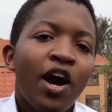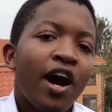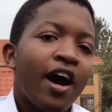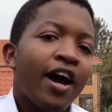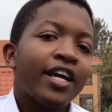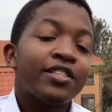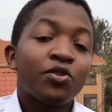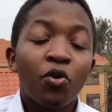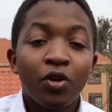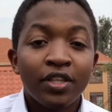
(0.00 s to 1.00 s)
It's
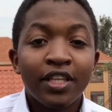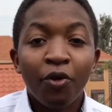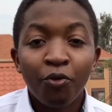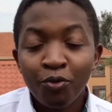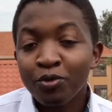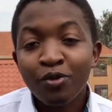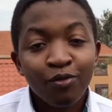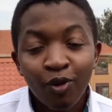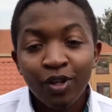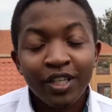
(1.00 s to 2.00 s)
called the root of
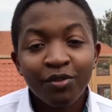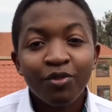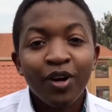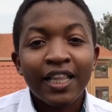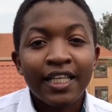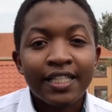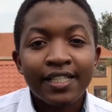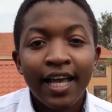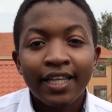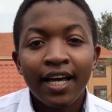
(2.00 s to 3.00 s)
all evil and things
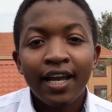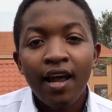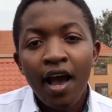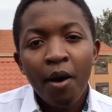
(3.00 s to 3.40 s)
like that.